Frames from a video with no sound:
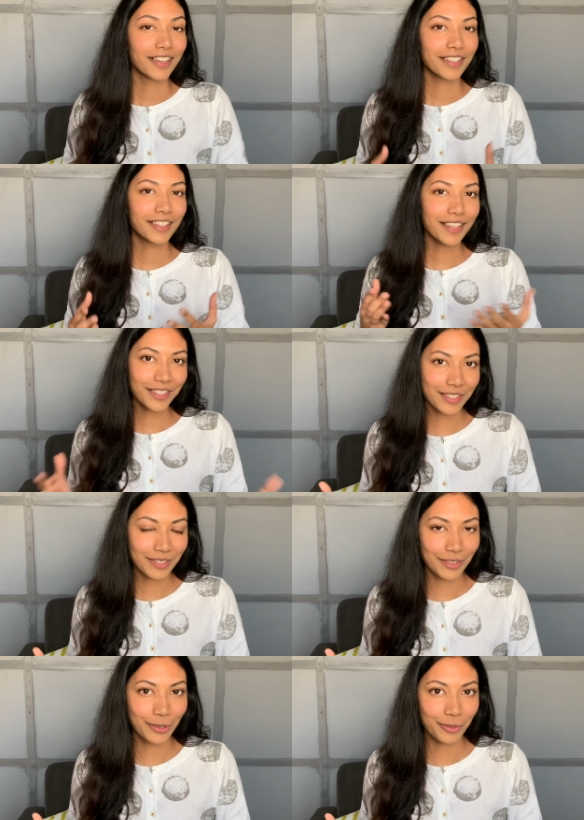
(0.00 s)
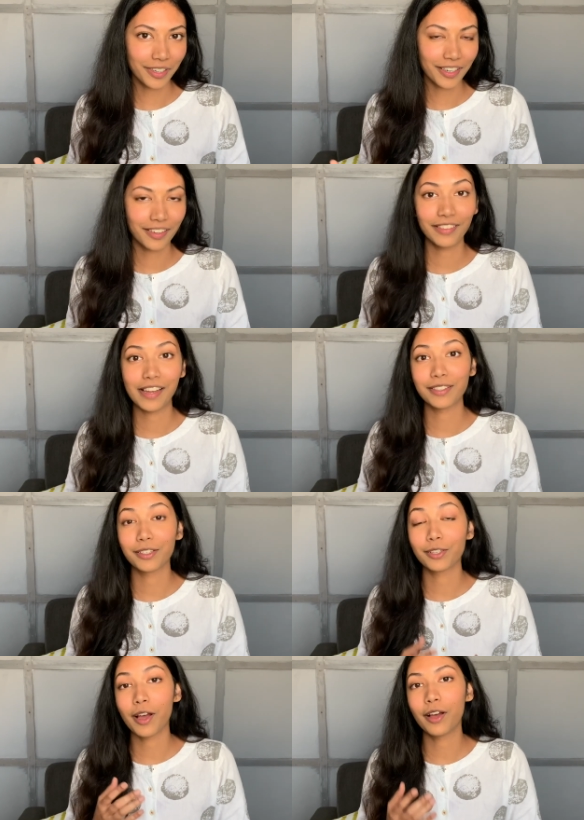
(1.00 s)
Since it's a new year, there's
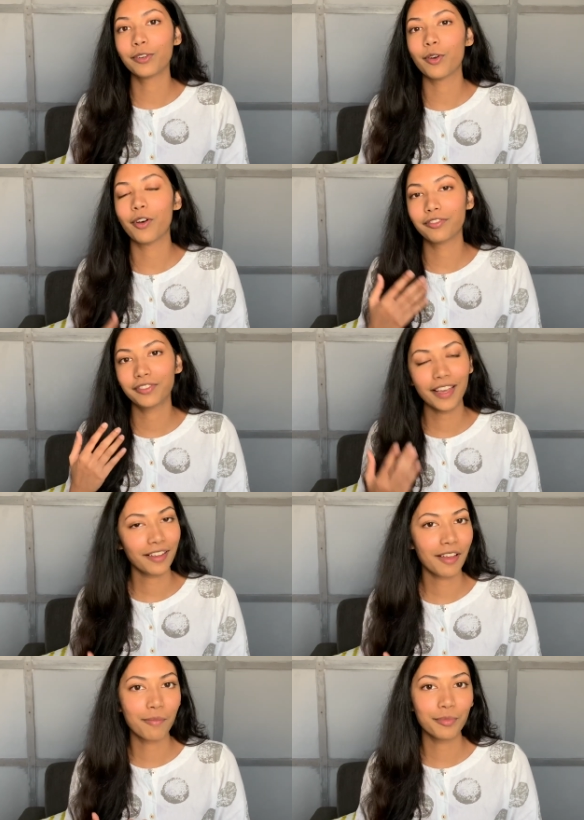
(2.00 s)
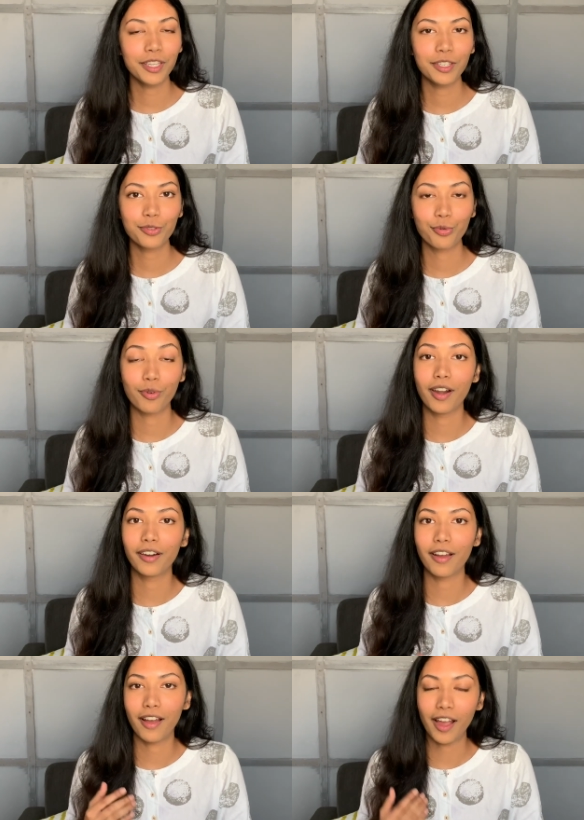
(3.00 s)
a ton of tech companies who
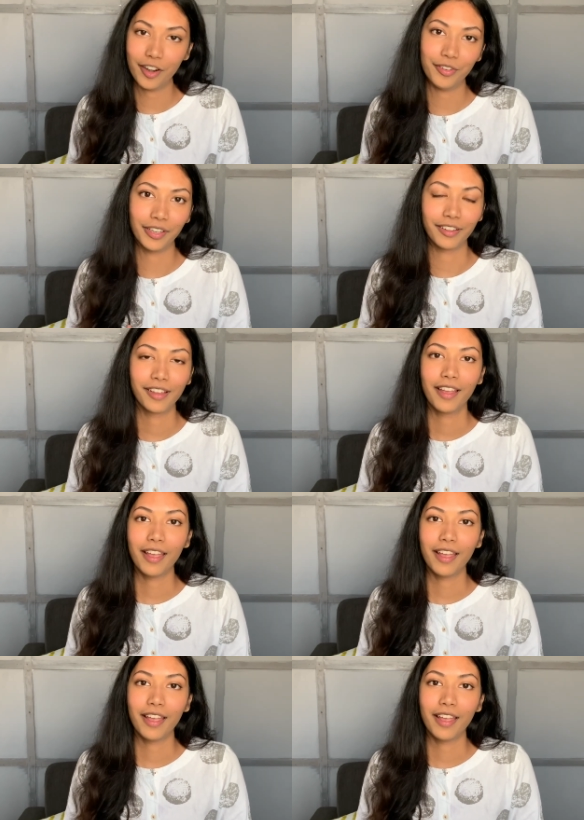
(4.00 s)
are hiring,